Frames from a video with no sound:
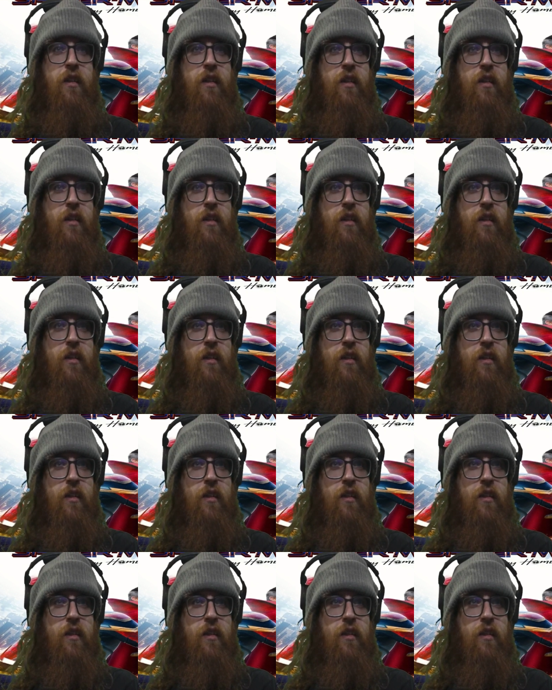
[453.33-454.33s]

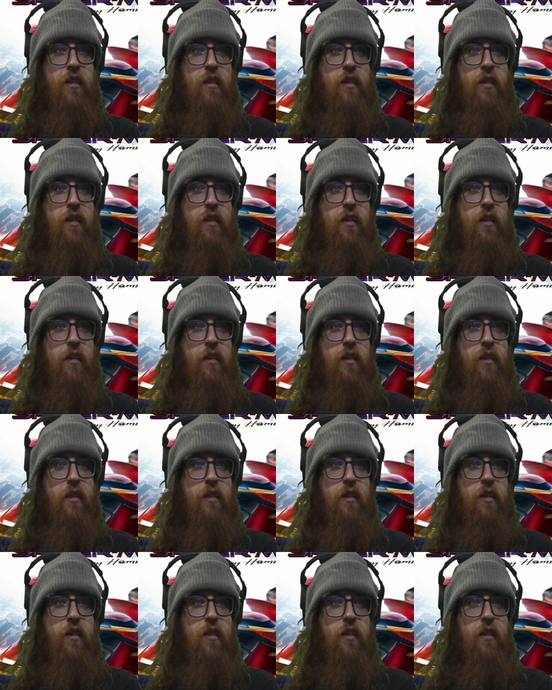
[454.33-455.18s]
Nobody speaks.